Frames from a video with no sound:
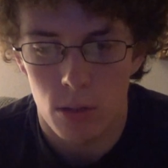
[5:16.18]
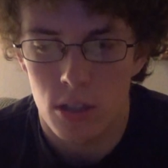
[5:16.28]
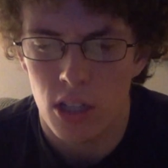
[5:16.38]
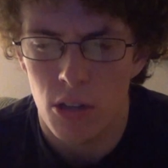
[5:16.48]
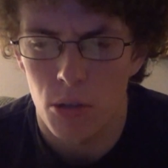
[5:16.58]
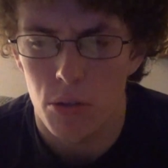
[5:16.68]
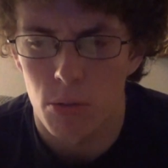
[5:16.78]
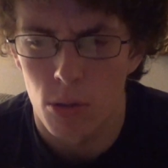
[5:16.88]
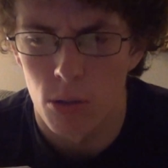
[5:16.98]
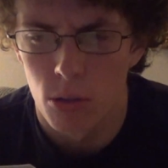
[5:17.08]
will see you
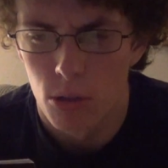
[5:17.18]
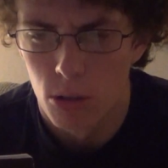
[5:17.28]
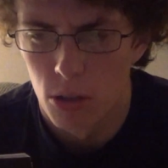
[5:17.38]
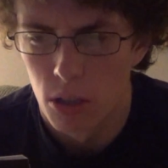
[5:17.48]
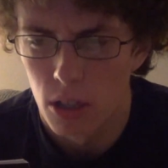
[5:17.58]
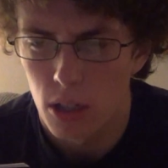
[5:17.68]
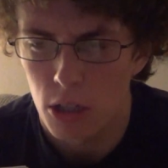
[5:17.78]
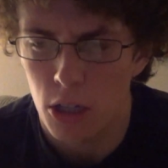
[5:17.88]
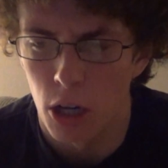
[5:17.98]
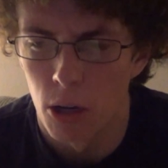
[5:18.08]
through.
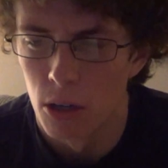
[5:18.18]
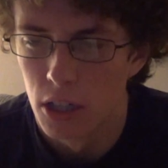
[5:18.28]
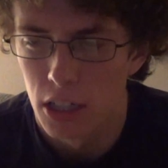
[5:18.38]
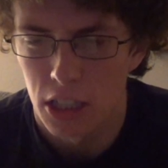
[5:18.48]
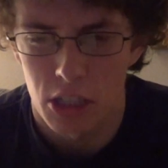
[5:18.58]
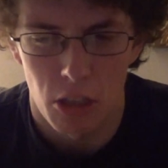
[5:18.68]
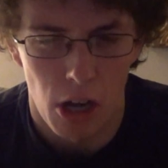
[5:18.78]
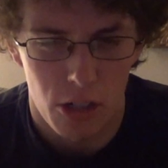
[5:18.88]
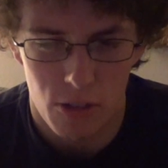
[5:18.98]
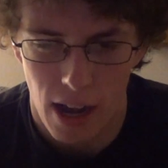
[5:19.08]
Go. It's a
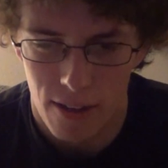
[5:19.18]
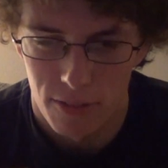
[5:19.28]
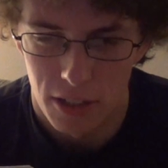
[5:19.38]
long drive.